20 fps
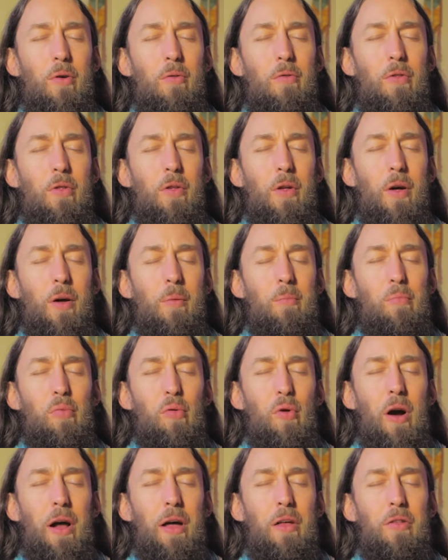of the
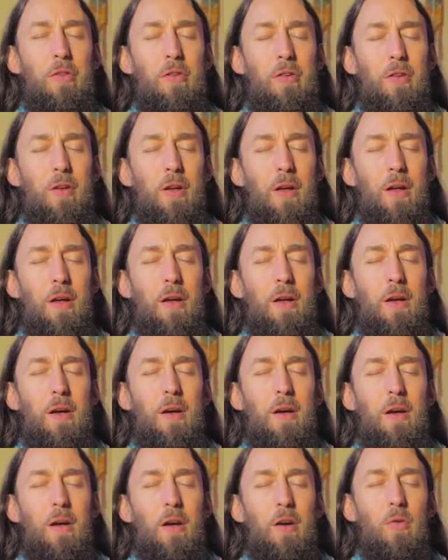breath to
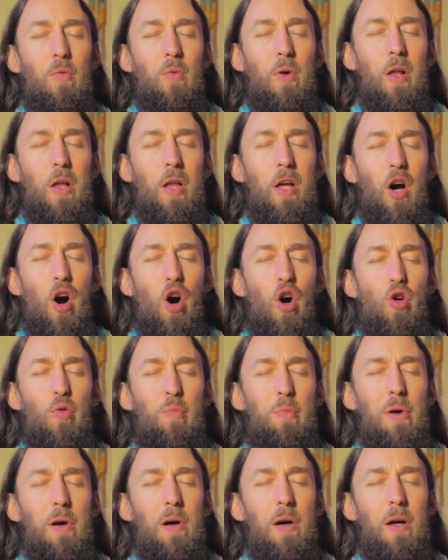really
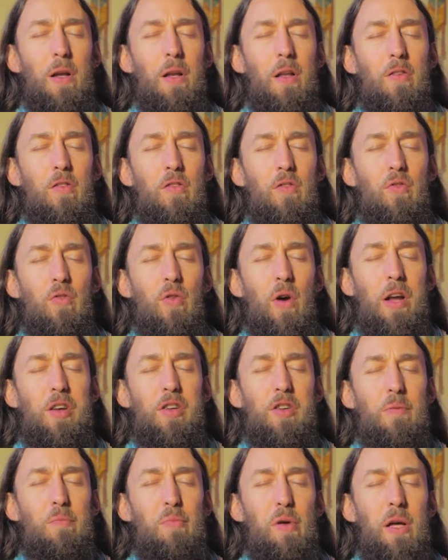open and
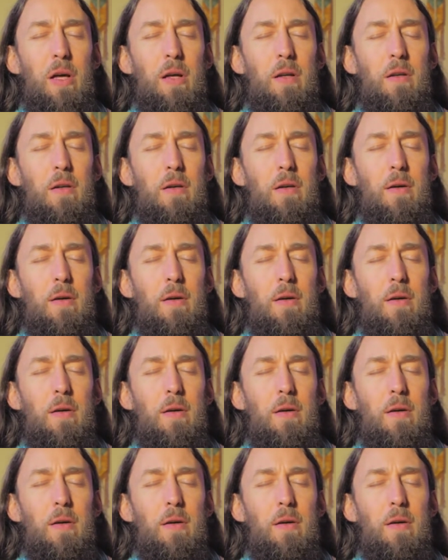stretch a bit